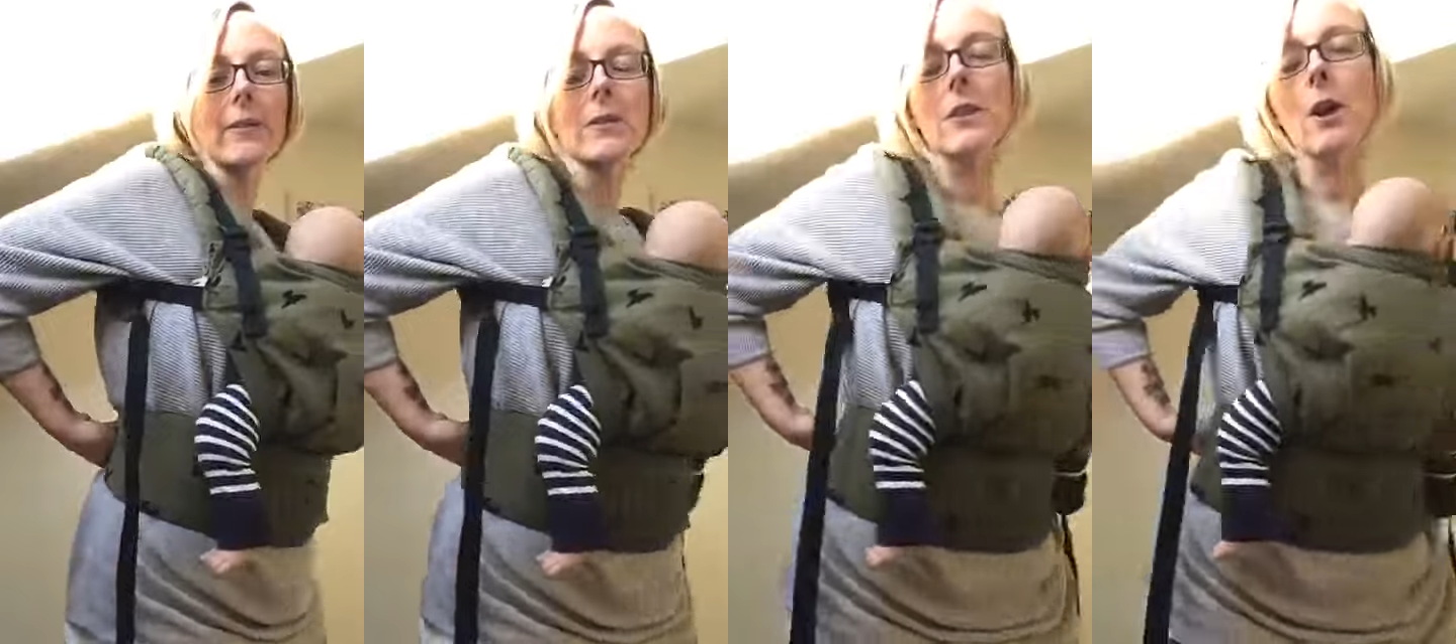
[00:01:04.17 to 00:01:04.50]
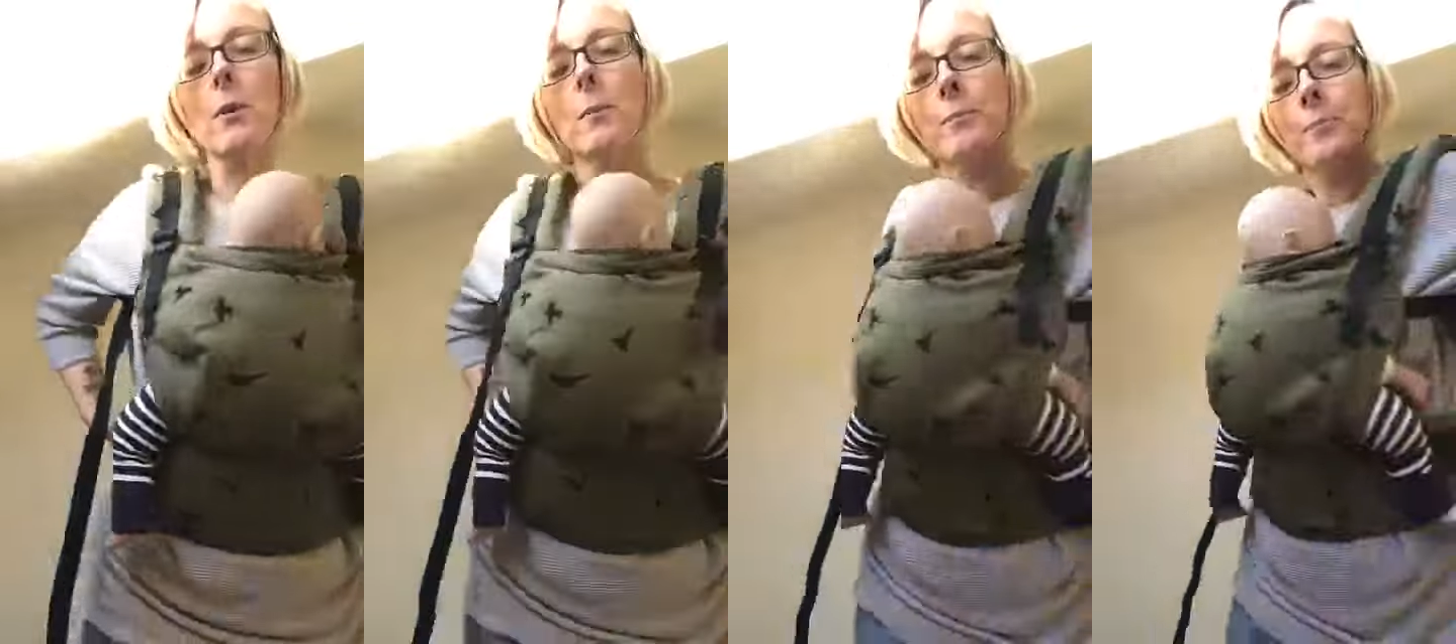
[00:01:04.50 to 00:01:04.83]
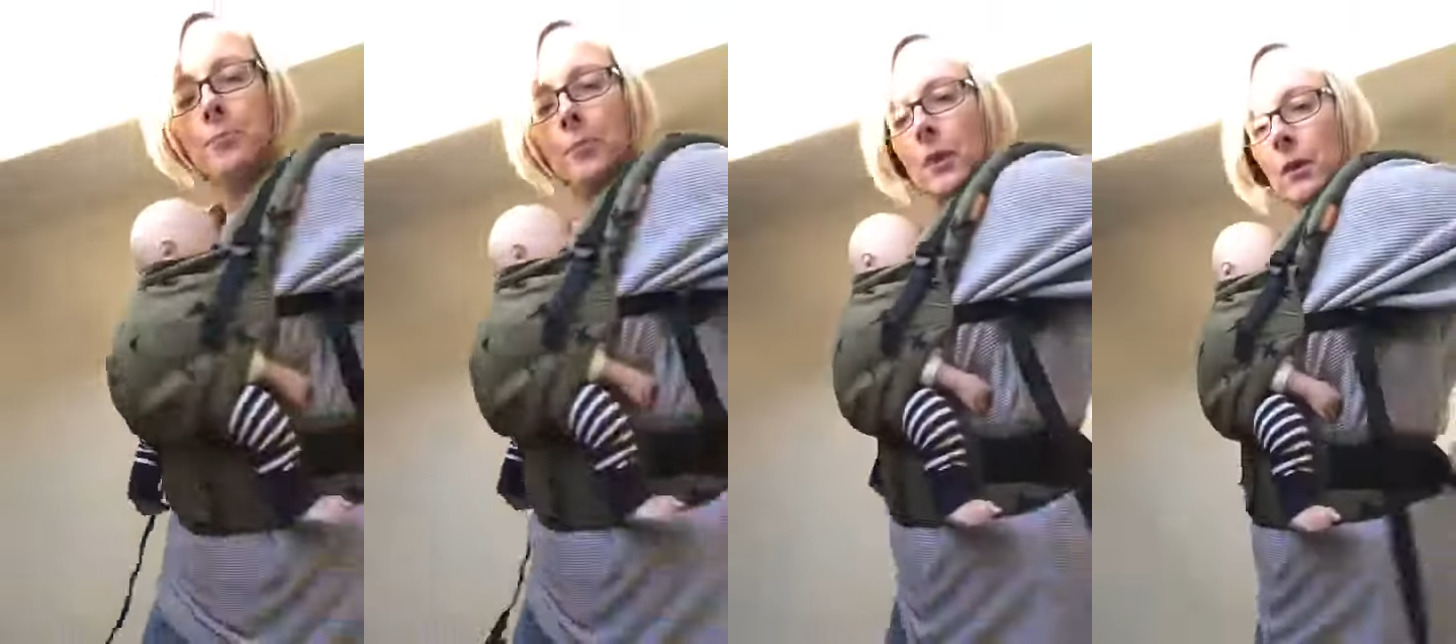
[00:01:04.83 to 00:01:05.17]
So
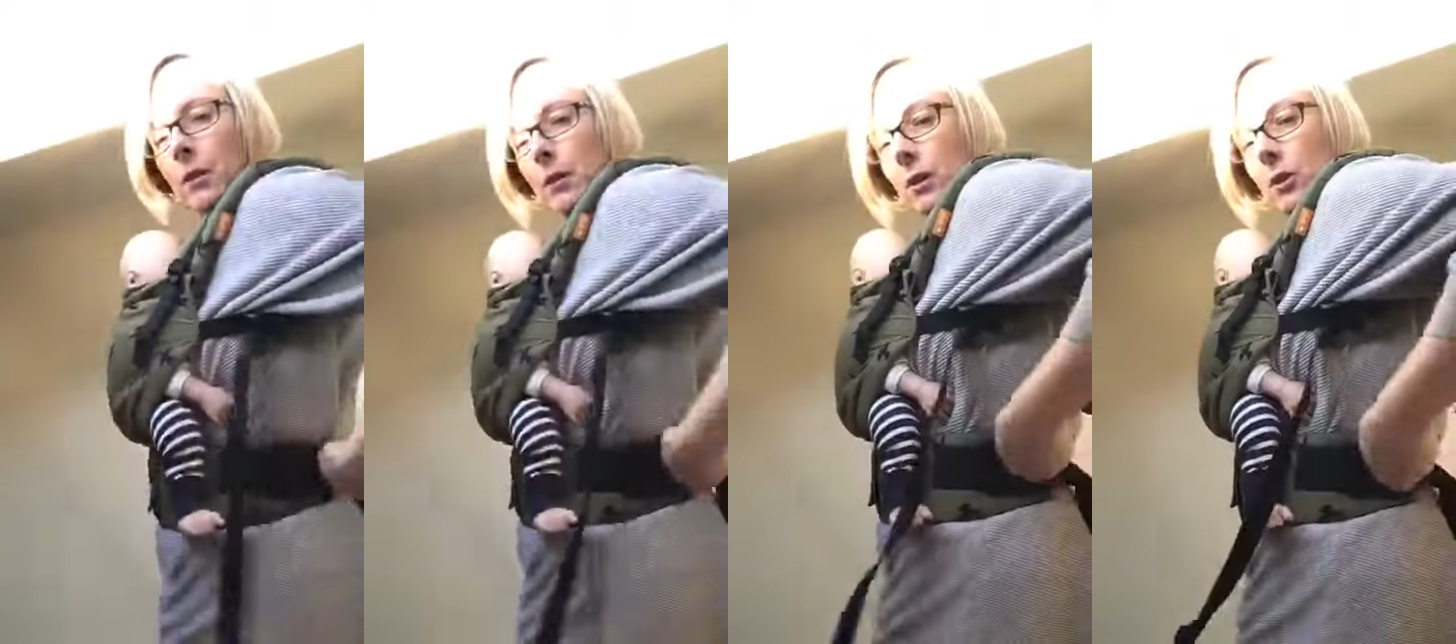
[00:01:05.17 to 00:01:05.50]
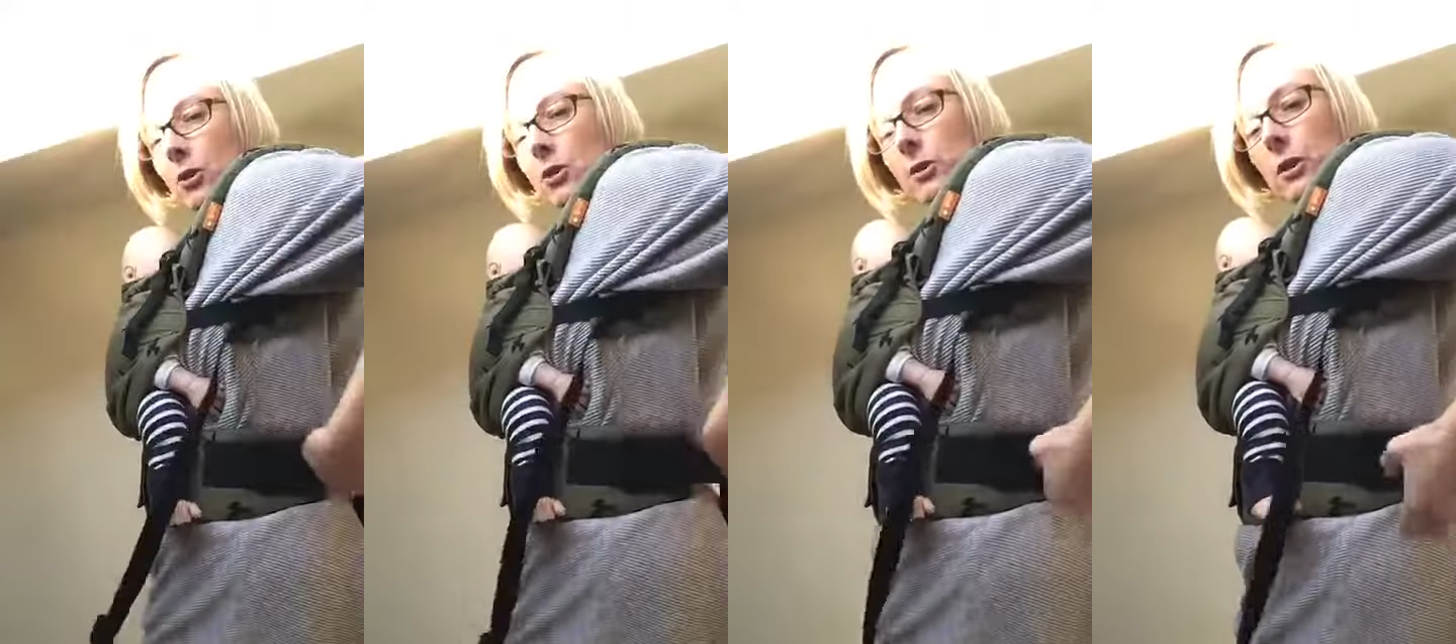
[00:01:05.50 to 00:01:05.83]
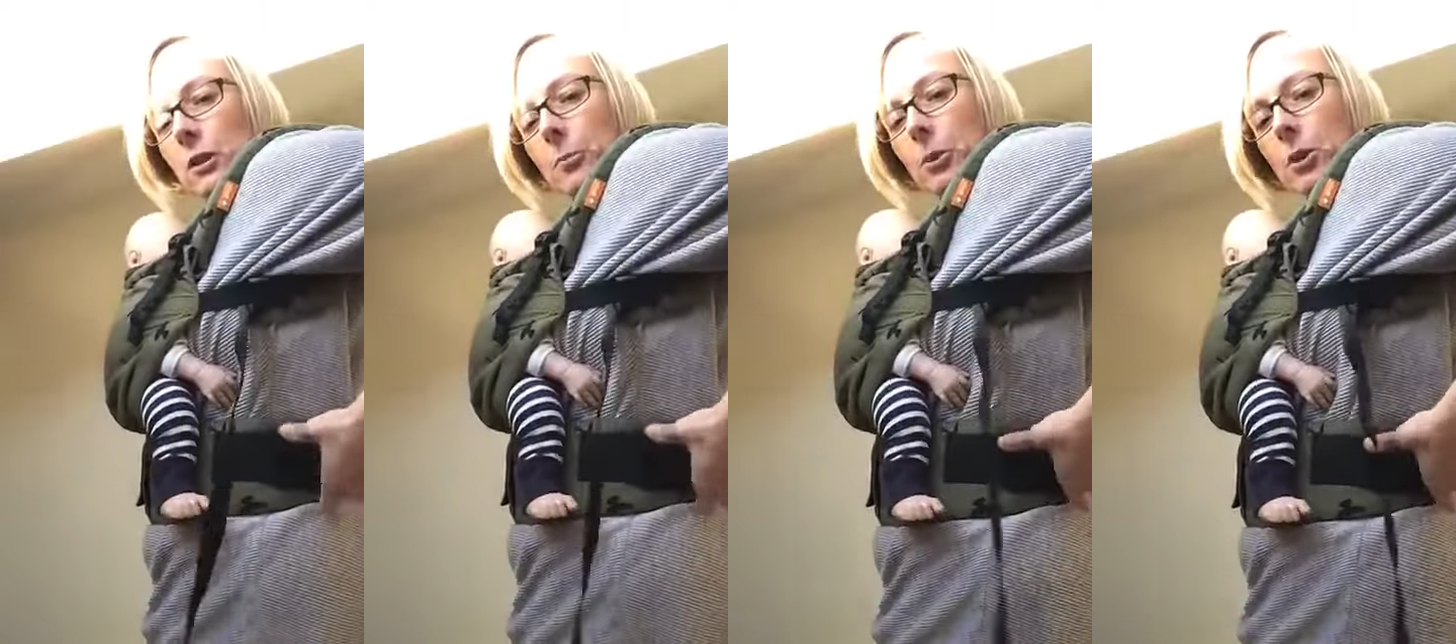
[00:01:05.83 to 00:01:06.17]
you're just going to
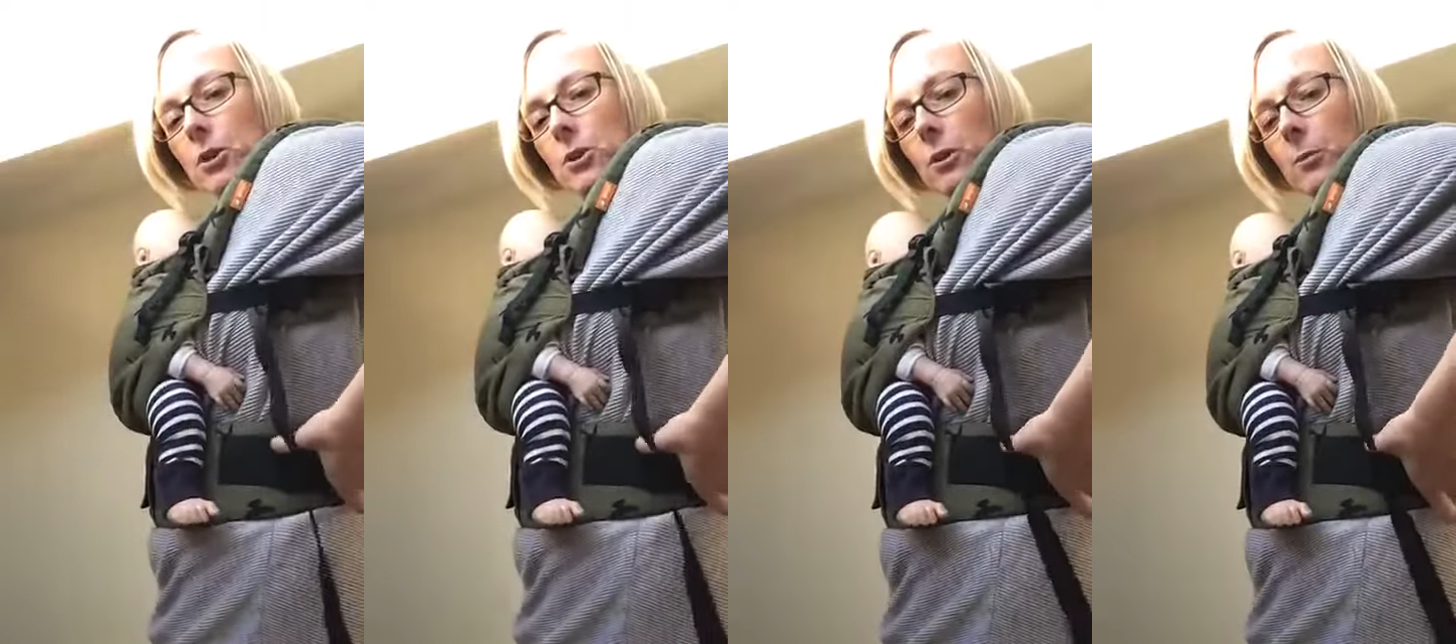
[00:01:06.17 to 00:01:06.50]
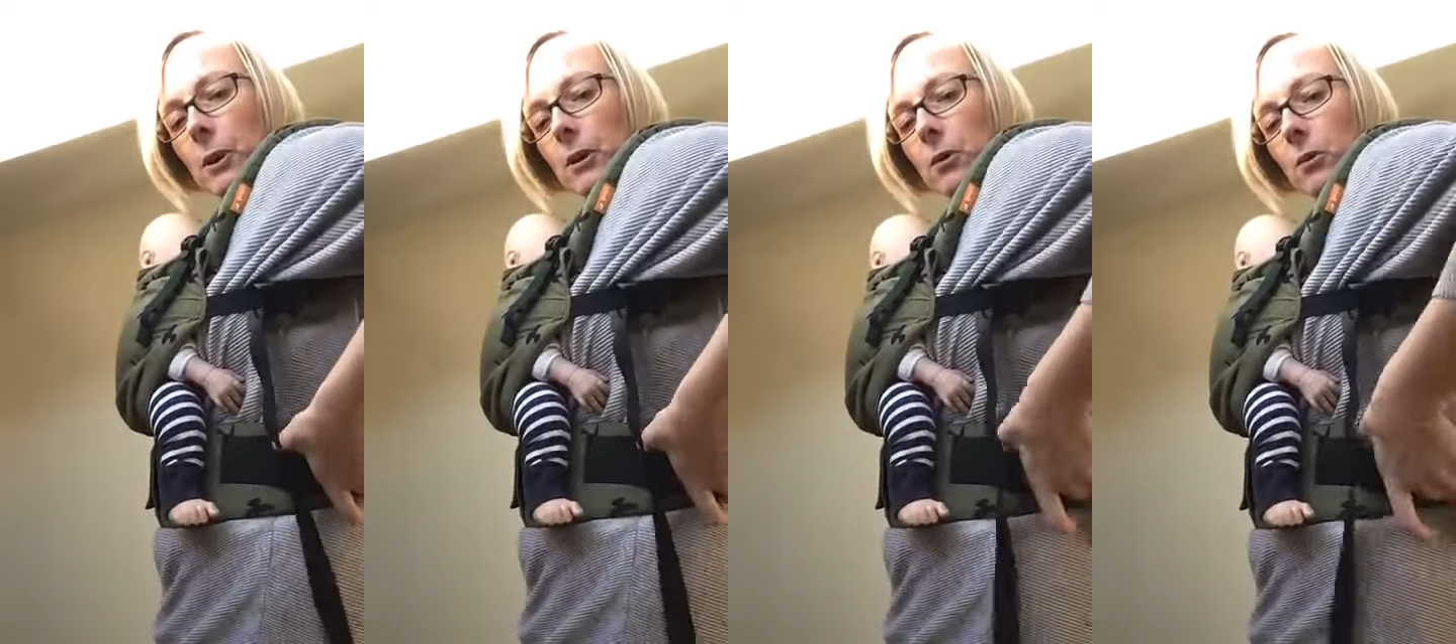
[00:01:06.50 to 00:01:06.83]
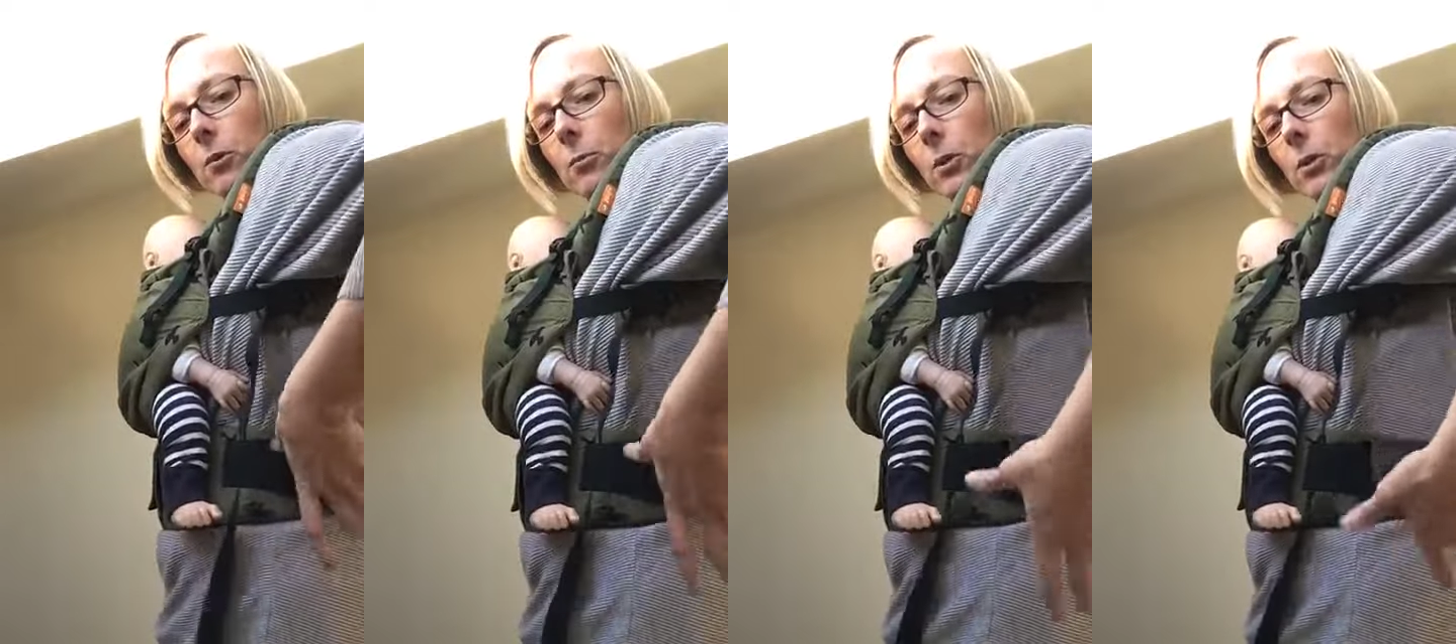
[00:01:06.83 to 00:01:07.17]
push on the buckle or
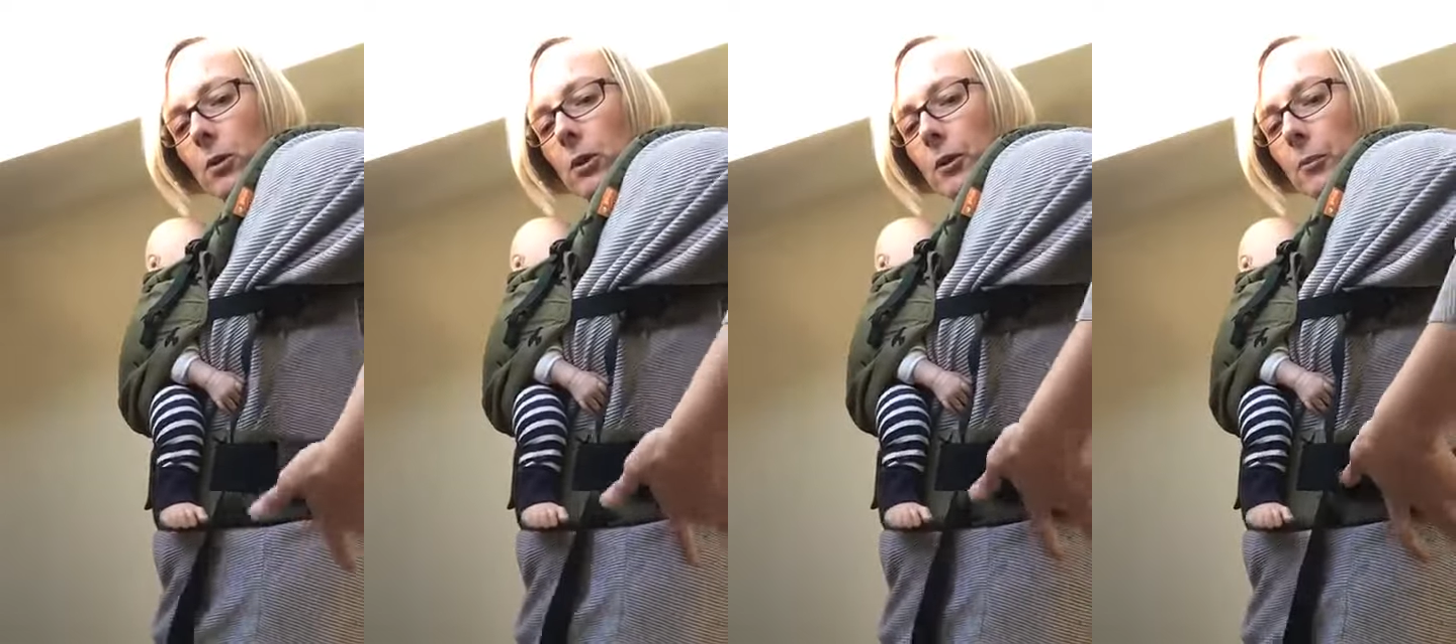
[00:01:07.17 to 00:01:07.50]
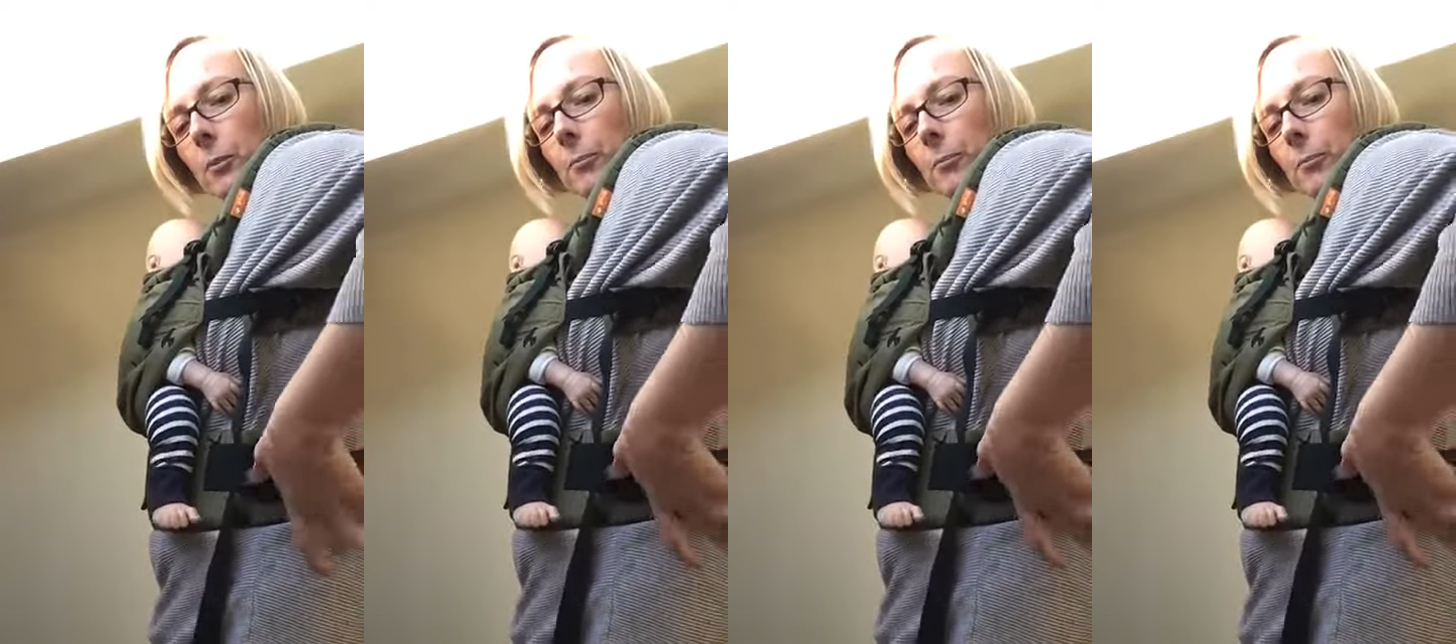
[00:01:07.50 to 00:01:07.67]
pull on the,